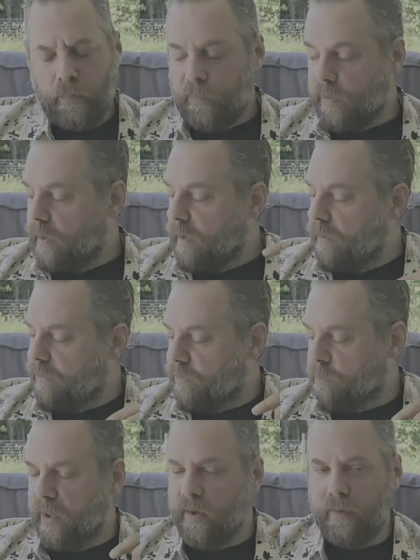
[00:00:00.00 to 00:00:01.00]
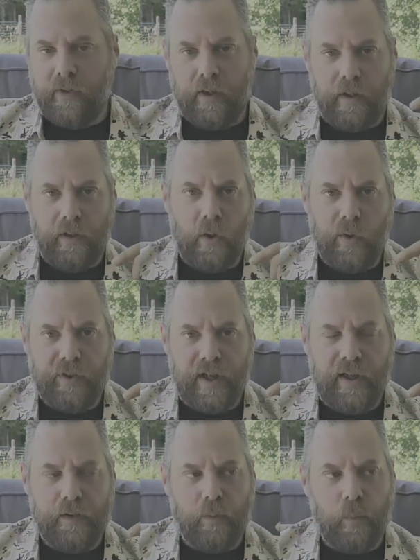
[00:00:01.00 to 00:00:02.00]
The gold
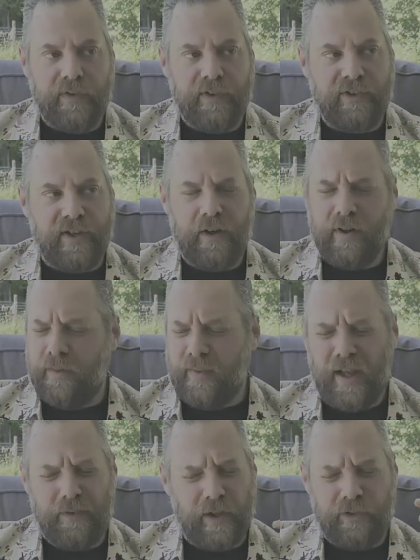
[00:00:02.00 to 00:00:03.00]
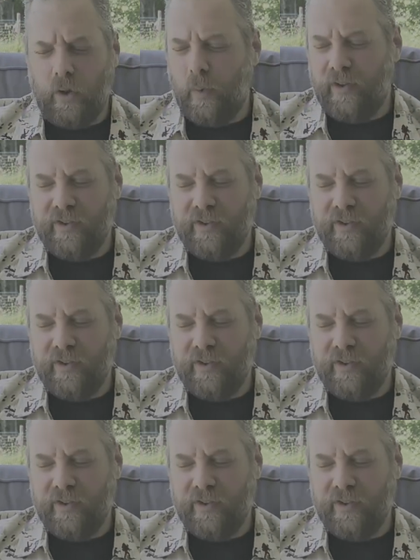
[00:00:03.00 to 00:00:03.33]
dot, the 168 grain, that has always